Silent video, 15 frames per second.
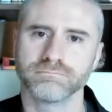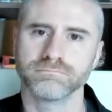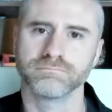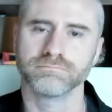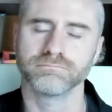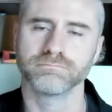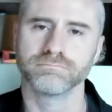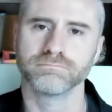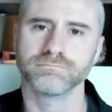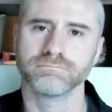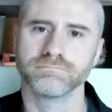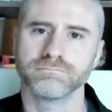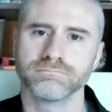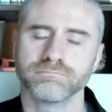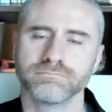
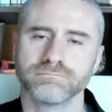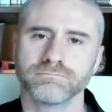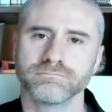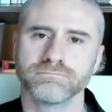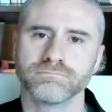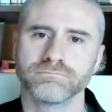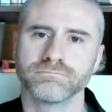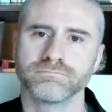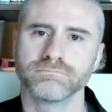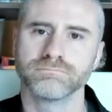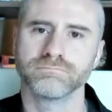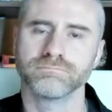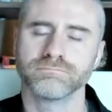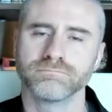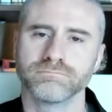
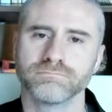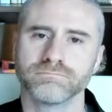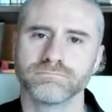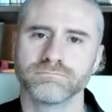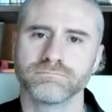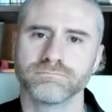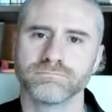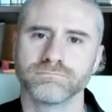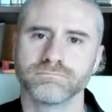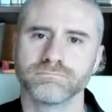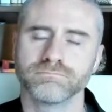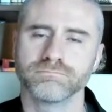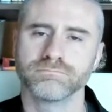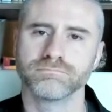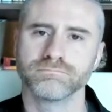
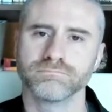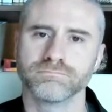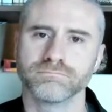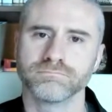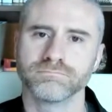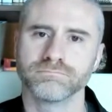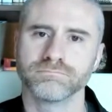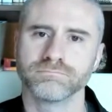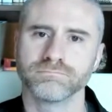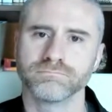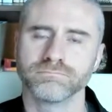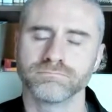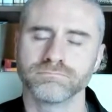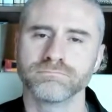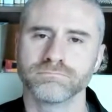
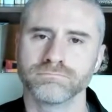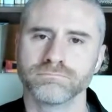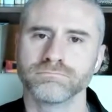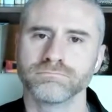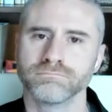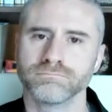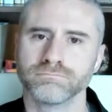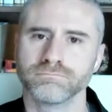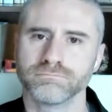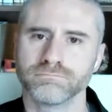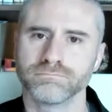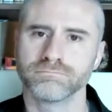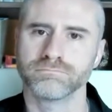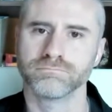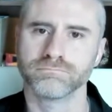
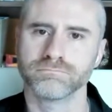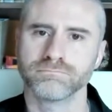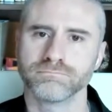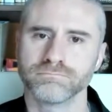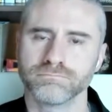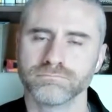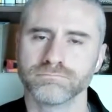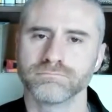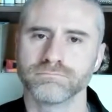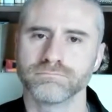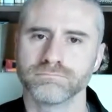[no speech]